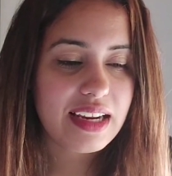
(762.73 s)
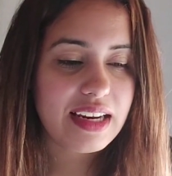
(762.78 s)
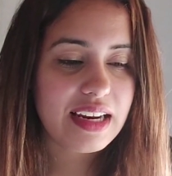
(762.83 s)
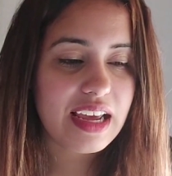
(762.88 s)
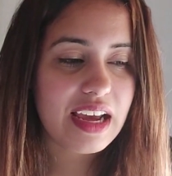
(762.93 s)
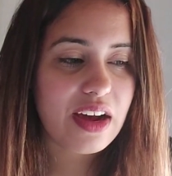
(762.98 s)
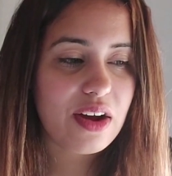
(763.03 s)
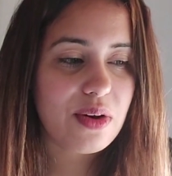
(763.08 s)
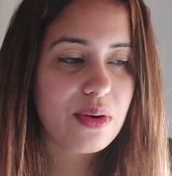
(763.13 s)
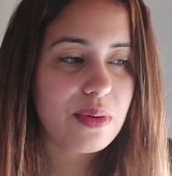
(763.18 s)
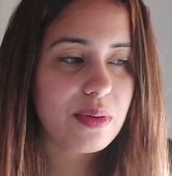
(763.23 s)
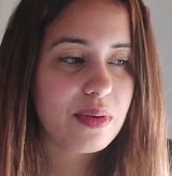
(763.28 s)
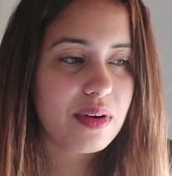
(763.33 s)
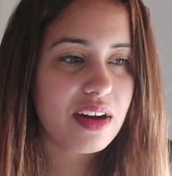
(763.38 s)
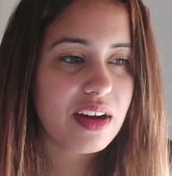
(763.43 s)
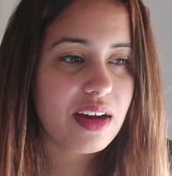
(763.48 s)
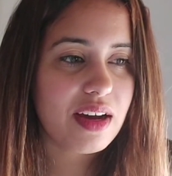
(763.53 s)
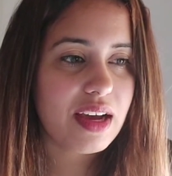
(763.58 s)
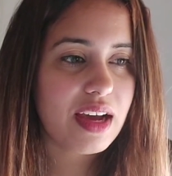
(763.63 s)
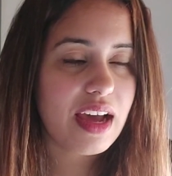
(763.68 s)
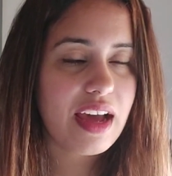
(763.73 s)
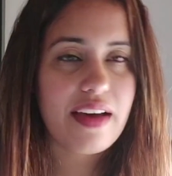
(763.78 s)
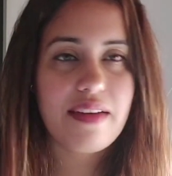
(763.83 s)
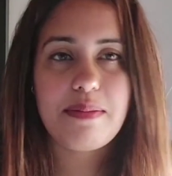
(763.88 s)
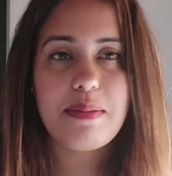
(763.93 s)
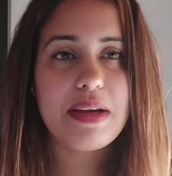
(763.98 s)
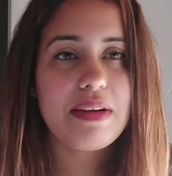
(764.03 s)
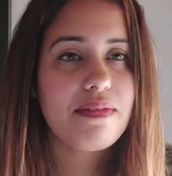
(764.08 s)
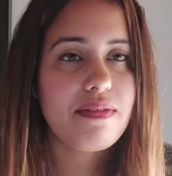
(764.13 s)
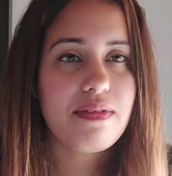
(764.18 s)
Now, I
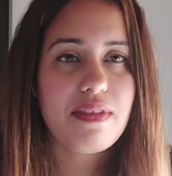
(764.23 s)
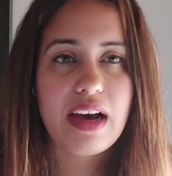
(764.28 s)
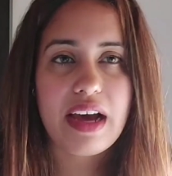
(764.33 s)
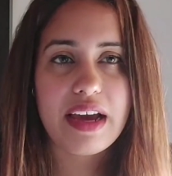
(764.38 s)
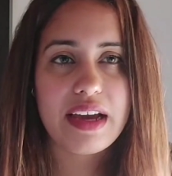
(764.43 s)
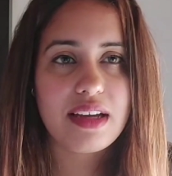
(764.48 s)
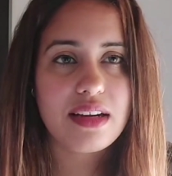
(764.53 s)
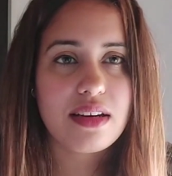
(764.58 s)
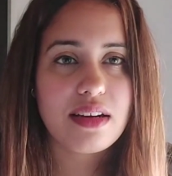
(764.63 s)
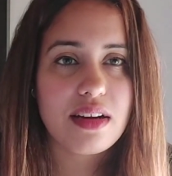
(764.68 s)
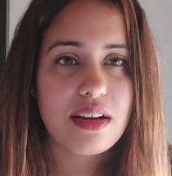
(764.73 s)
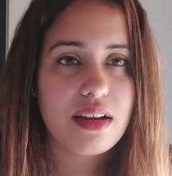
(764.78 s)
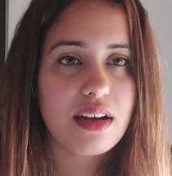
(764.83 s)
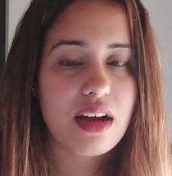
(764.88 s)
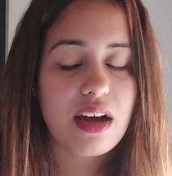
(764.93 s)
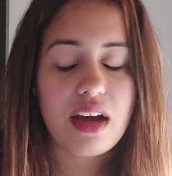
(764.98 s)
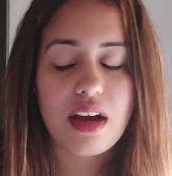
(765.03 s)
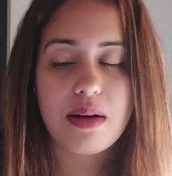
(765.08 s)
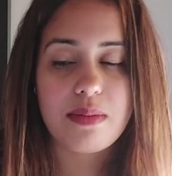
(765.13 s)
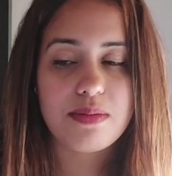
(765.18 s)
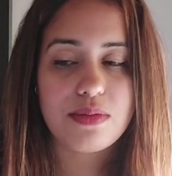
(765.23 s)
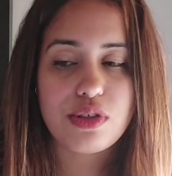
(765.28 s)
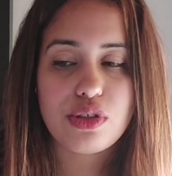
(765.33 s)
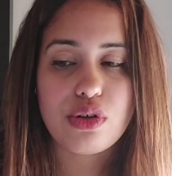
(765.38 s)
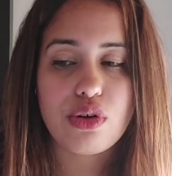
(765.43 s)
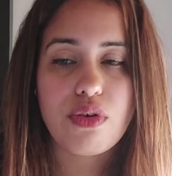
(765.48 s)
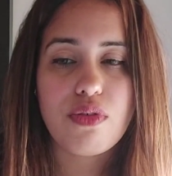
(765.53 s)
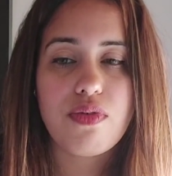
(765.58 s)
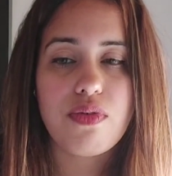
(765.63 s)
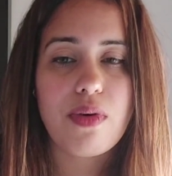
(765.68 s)
have been fine
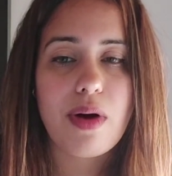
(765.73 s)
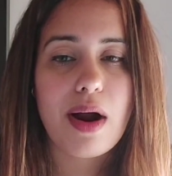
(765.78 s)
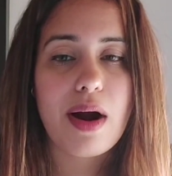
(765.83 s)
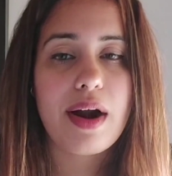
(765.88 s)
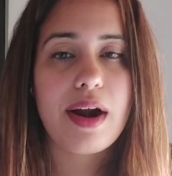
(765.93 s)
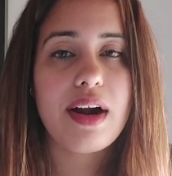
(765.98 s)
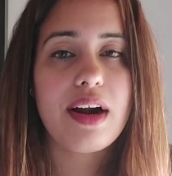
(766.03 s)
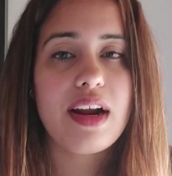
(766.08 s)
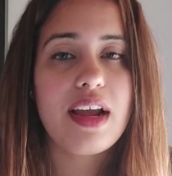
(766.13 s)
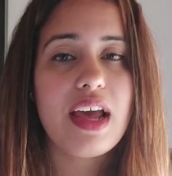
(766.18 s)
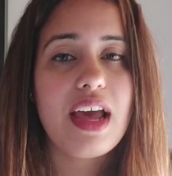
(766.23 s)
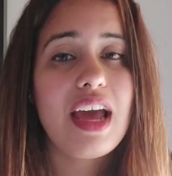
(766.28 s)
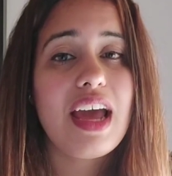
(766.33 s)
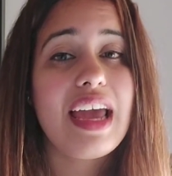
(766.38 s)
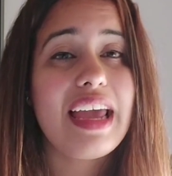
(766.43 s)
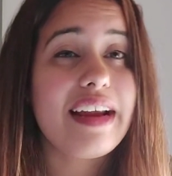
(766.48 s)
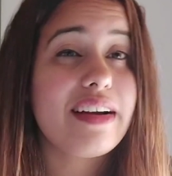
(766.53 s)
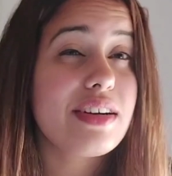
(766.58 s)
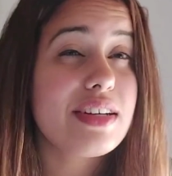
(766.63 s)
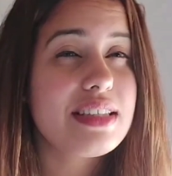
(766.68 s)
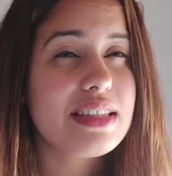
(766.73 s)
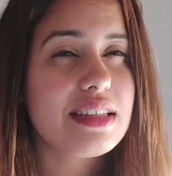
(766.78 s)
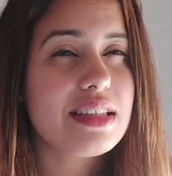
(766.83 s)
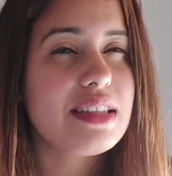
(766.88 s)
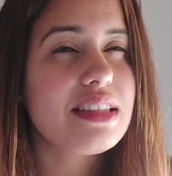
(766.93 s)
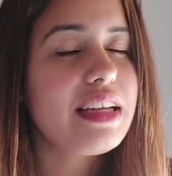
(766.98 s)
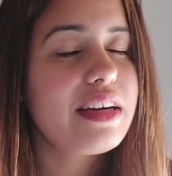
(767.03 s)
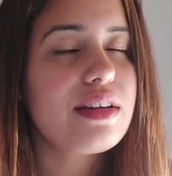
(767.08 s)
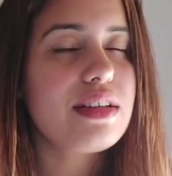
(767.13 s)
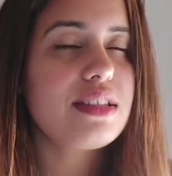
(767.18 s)
so far. There's
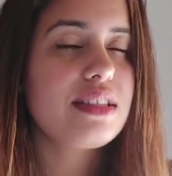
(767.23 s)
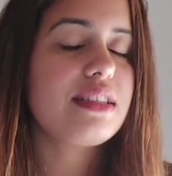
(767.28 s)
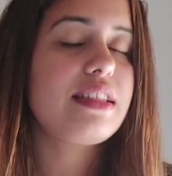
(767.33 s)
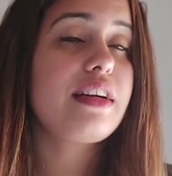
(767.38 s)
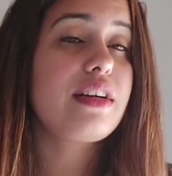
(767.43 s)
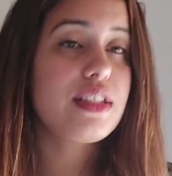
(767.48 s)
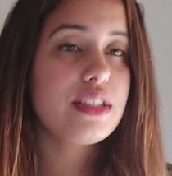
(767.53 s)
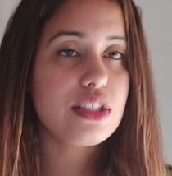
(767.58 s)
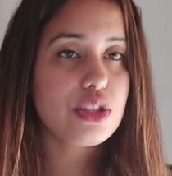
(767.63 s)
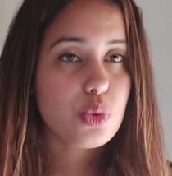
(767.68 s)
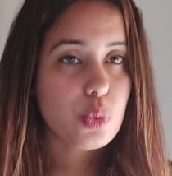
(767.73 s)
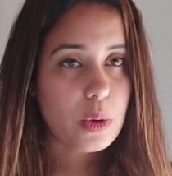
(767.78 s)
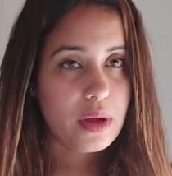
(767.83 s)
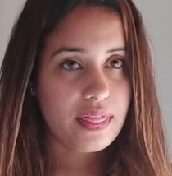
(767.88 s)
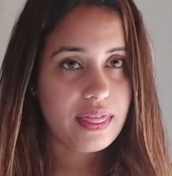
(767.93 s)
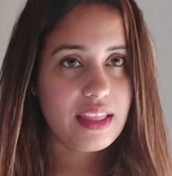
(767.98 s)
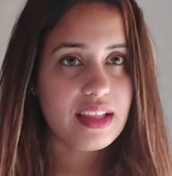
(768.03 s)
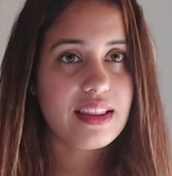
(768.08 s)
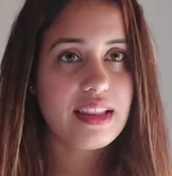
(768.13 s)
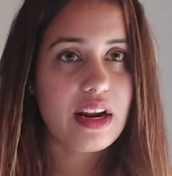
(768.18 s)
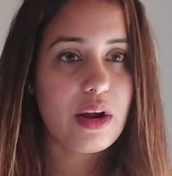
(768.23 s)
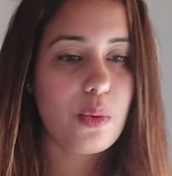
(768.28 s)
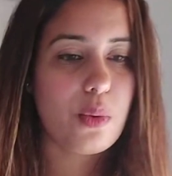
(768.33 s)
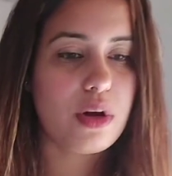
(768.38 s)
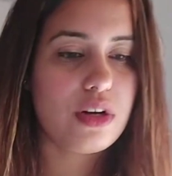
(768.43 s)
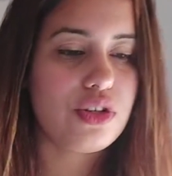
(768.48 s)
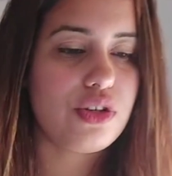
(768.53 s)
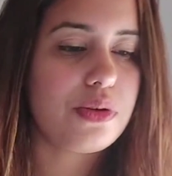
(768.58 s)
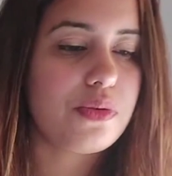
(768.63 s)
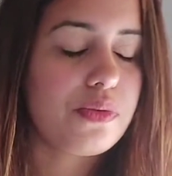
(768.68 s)
this one thing that I
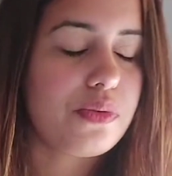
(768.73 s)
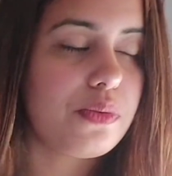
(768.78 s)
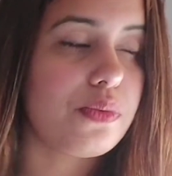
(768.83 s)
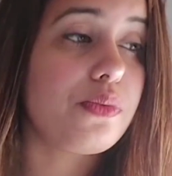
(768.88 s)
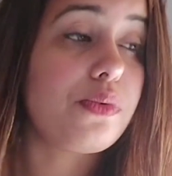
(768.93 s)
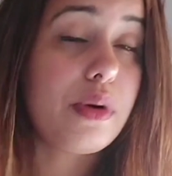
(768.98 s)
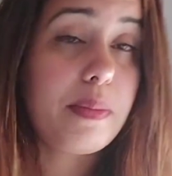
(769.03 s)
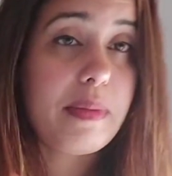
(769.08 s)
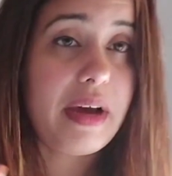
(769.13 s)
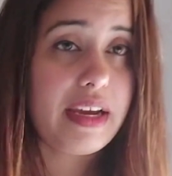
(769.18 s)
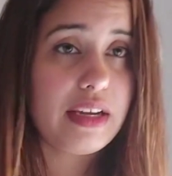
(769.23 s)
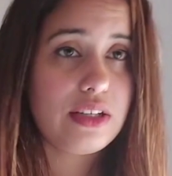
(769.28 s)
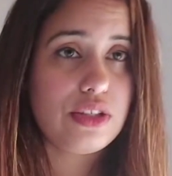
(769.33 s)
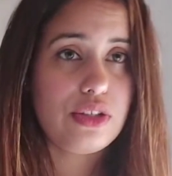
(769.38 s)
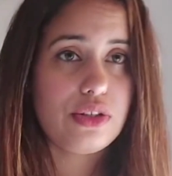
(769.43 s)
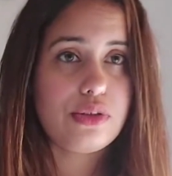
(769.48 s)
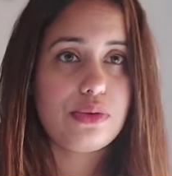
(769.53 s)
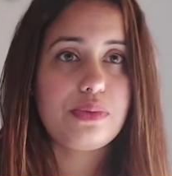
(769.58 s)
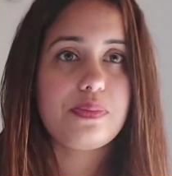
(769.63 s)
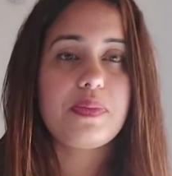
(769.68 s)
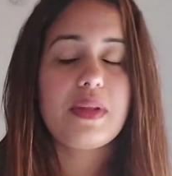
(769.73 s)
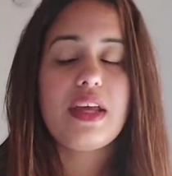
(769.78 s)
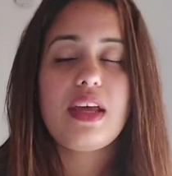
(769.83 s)
want to remind you.